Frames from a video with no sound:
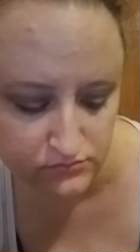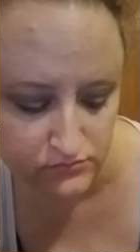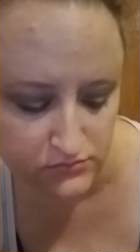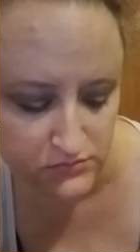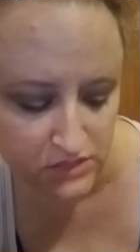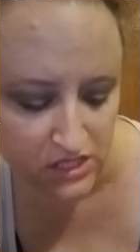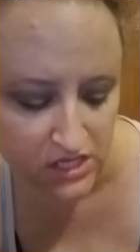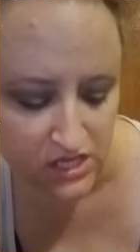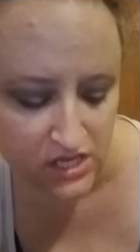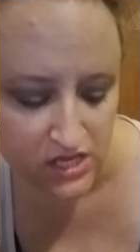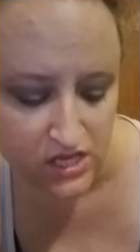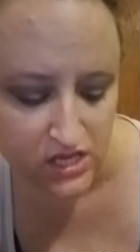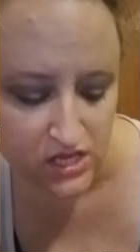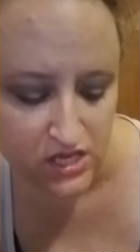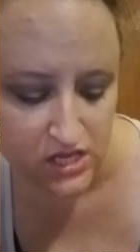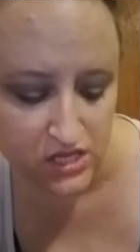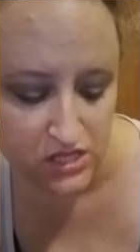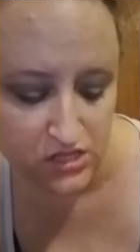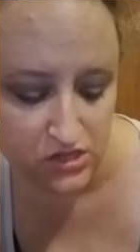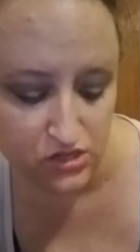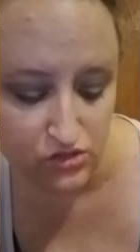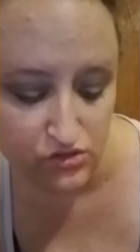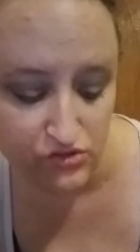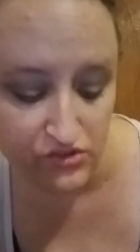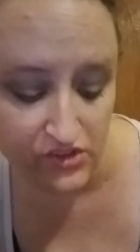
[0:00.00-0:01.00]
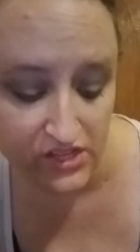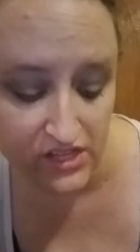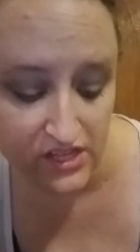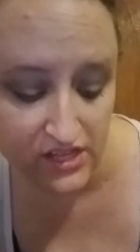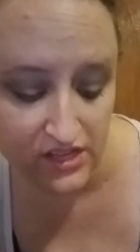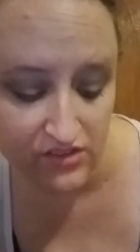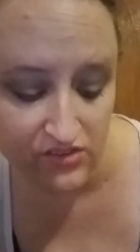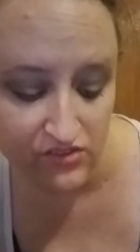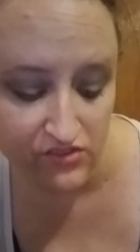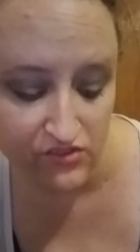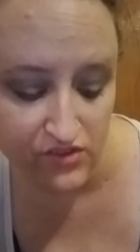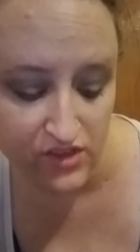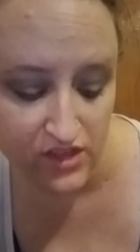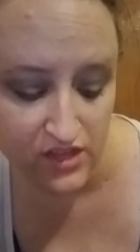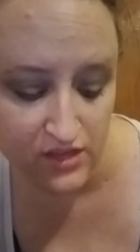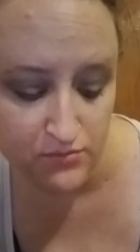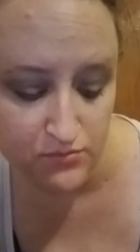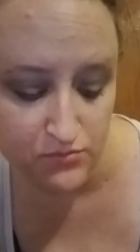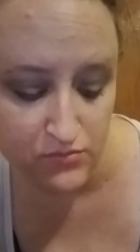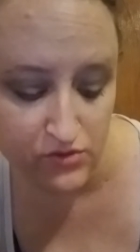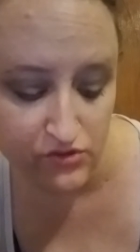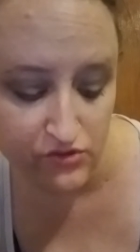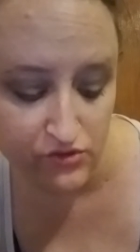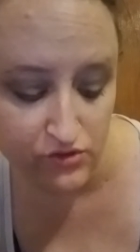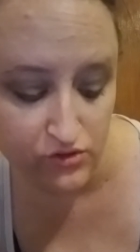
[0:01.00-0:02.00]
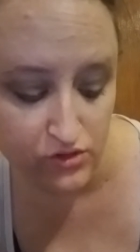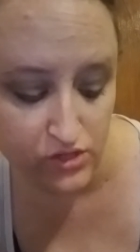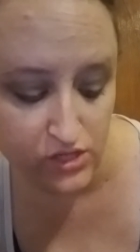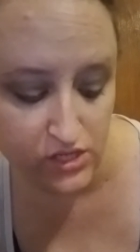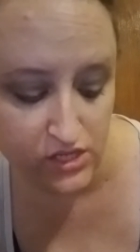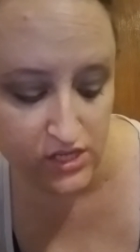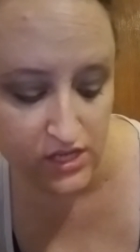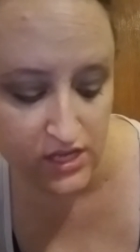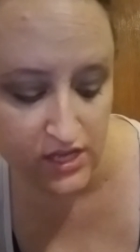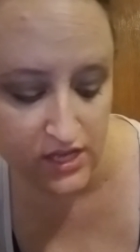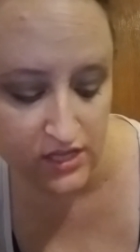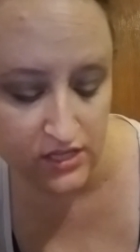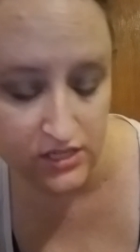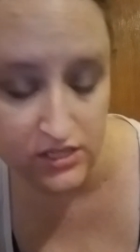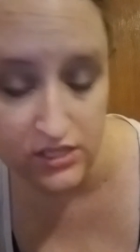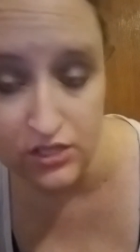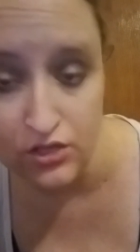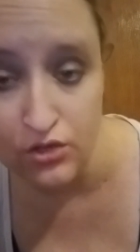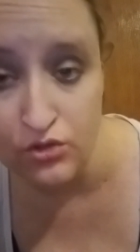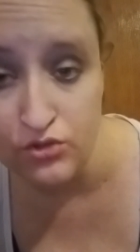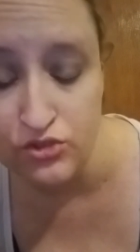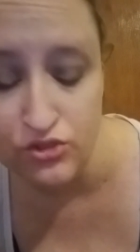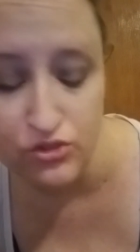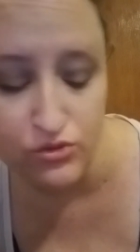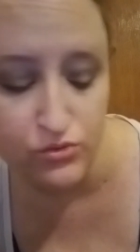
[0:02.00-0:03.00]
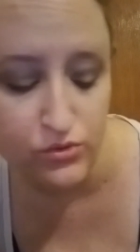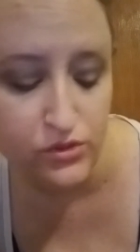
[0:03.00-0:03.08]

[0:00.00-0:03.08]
it looks like it's in Missouri. And go to